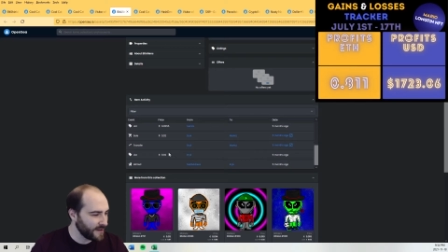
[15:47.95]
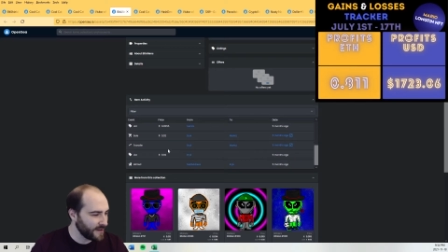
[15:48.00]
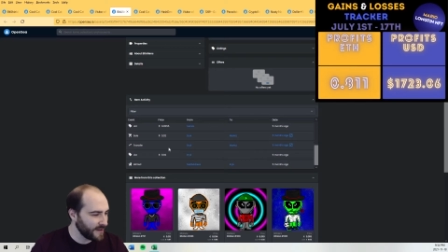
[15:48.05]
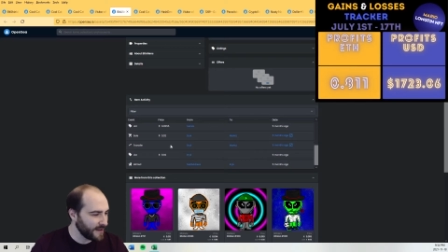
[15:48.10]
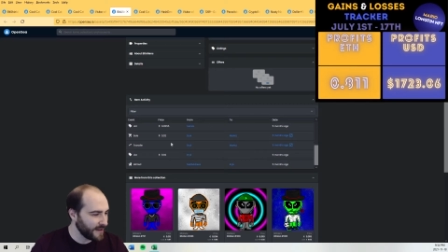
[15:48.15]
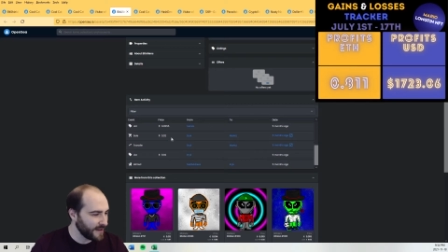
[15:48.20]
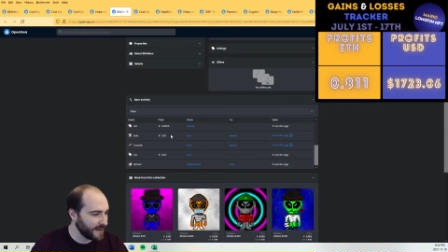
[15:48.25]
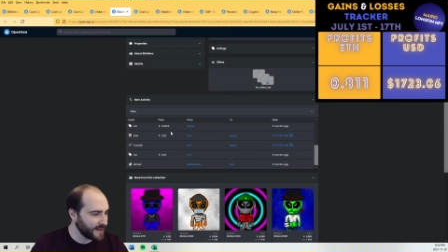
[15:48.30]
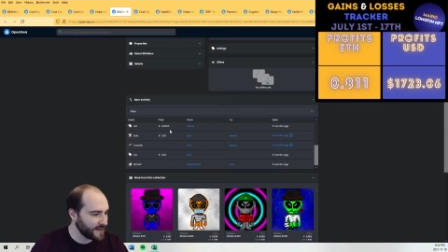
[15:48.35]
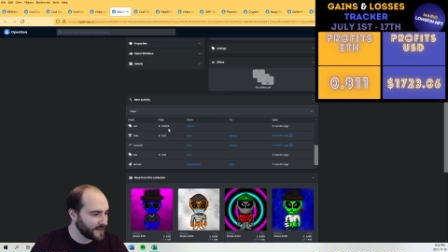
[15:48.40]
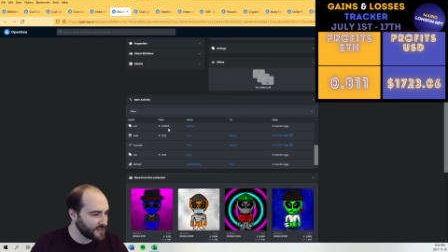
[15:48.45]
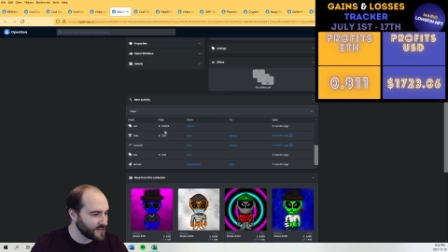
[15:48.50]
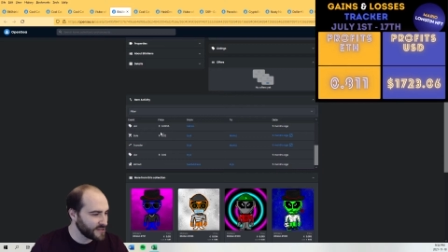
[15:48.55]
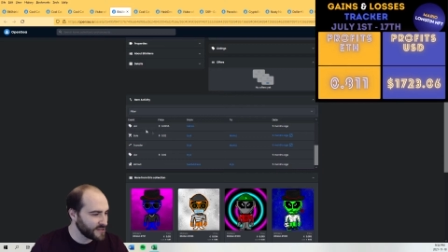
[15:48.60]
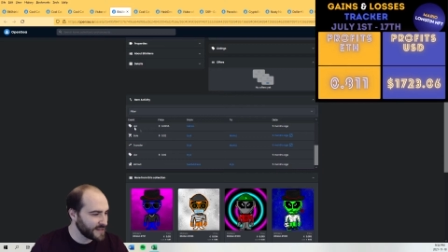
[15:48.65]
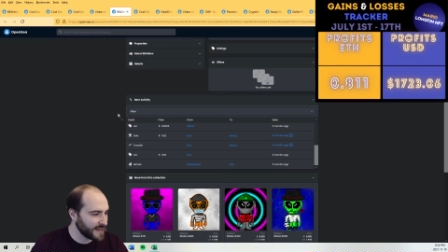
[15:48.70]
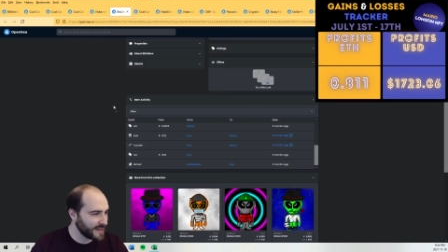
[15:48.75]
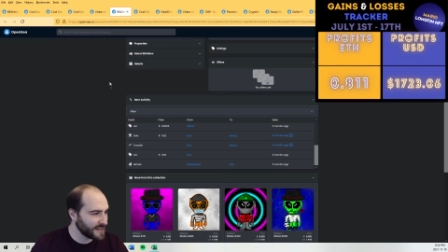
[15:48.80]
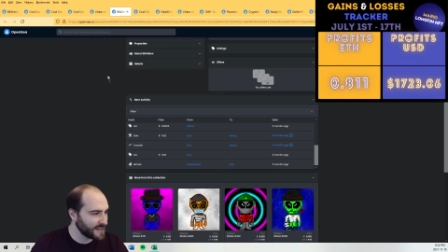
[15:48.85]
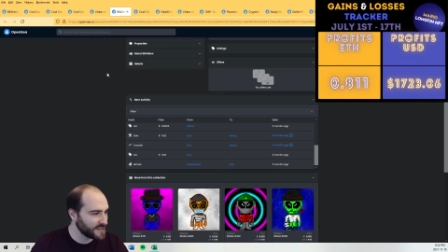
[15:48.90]
Again, just
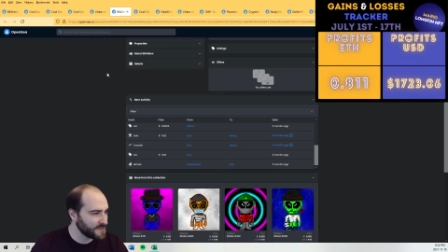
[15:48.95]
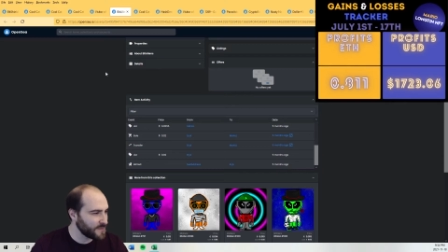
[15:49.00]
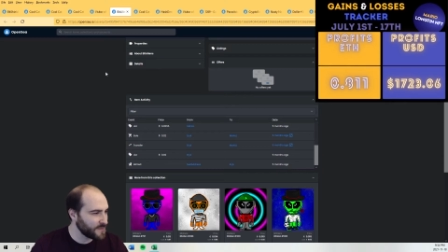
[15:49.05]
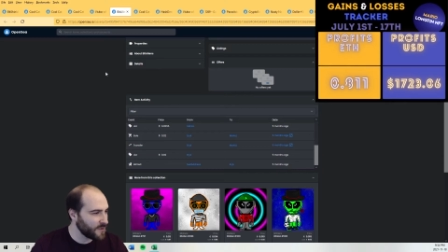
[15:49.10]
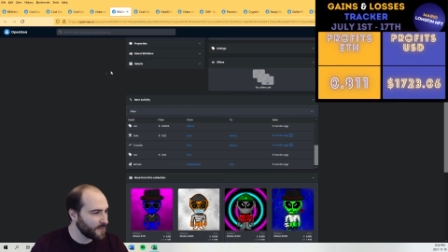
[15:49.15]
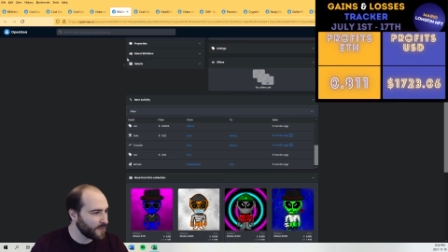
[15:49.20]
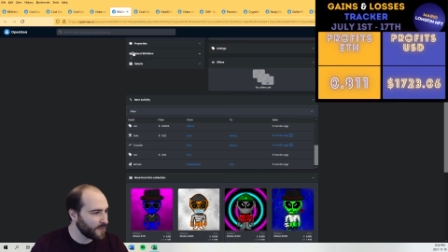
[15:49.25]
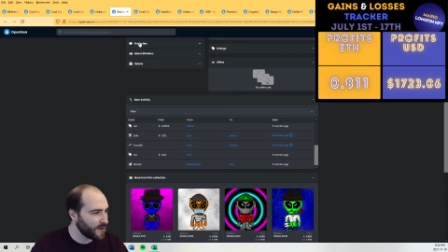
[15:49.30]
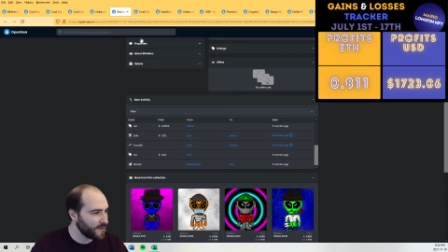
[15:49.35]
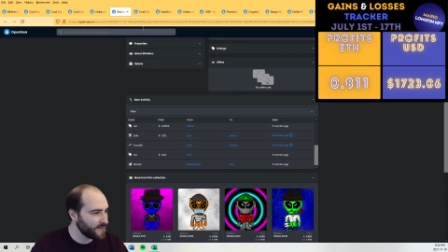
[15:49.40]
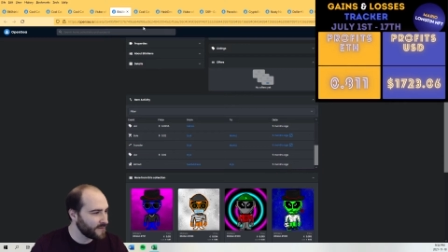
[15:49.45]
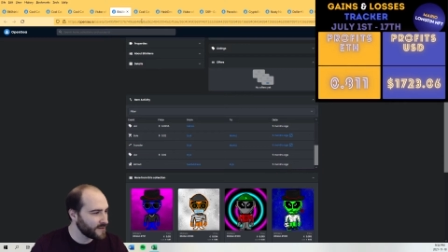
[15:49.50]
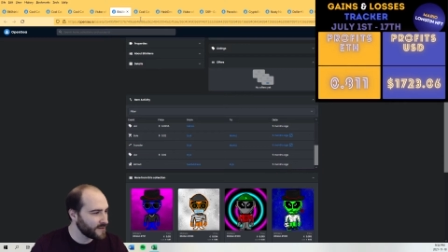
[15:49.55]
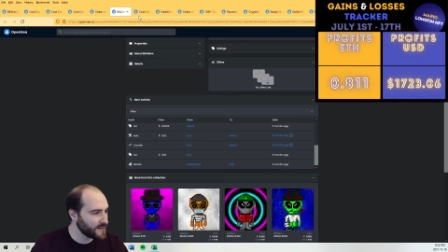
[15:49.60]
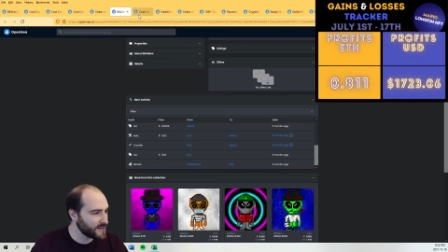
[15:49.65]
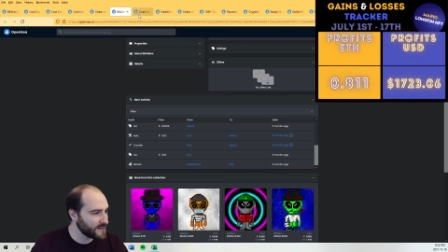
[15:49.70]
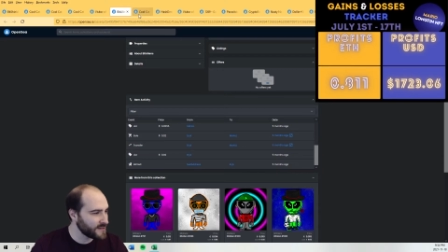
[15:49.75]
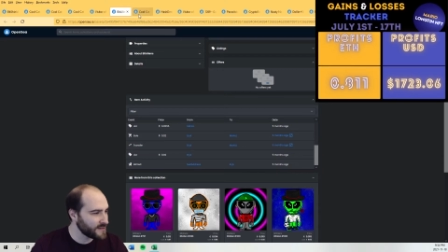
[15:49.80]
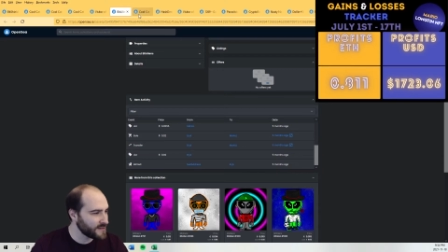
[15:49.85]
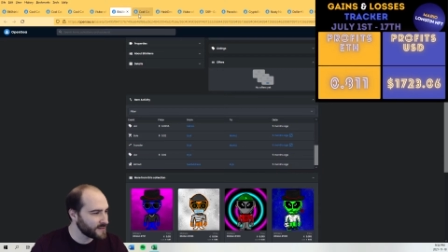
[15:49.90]
taking small
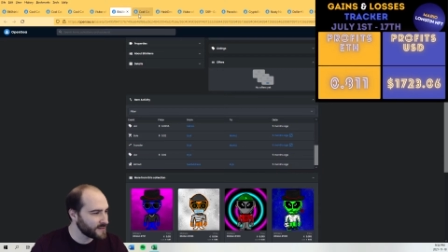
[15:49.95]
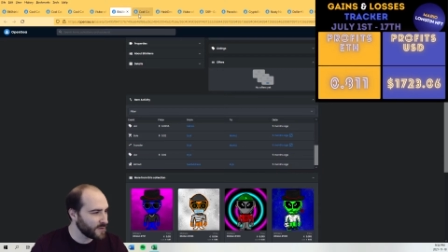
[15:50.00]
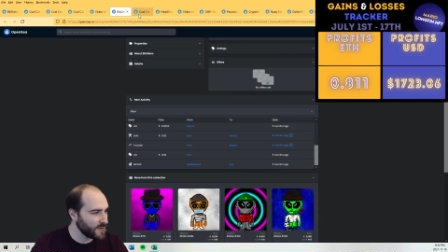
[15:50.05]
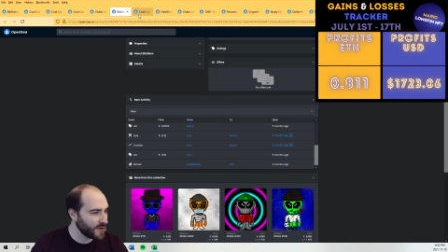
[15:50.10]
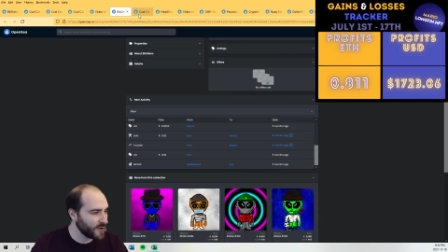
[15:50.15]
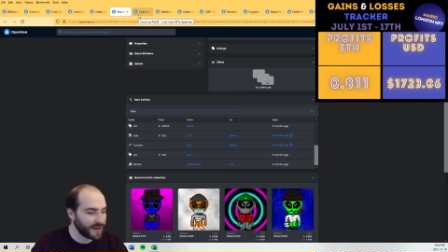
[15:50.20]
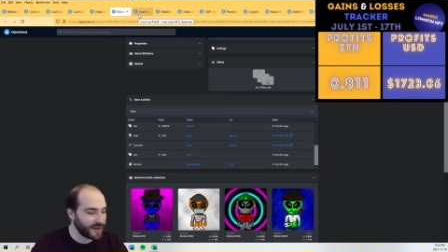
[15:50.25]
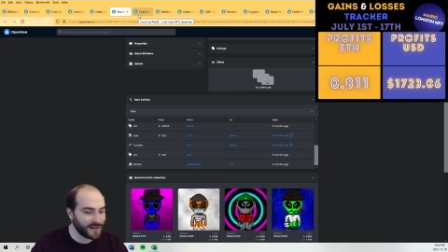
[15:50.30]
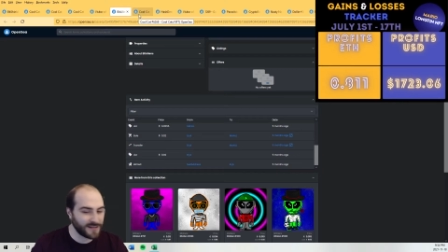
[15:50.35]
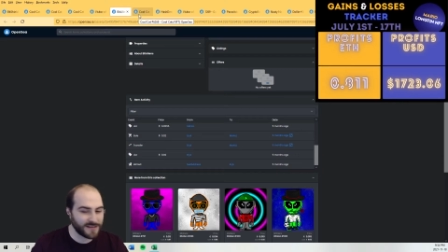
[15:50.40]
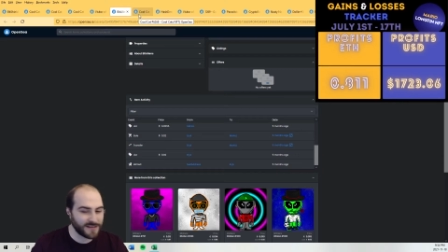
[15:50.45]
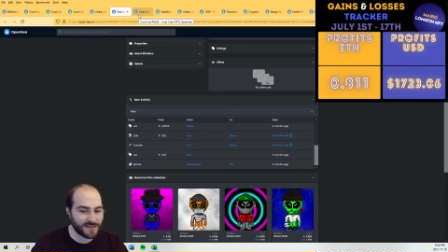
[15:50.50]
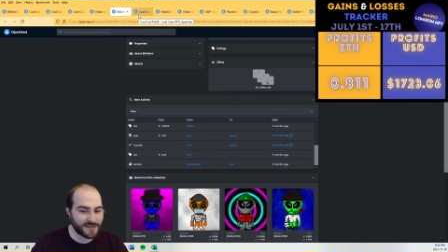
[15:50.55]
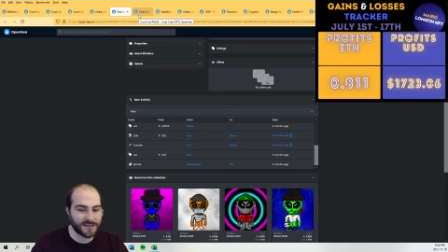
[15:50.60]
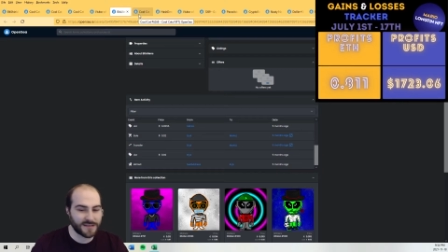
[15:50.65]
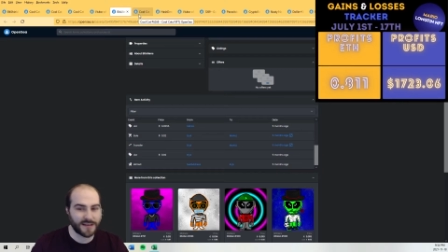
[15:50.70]
profits, small gains.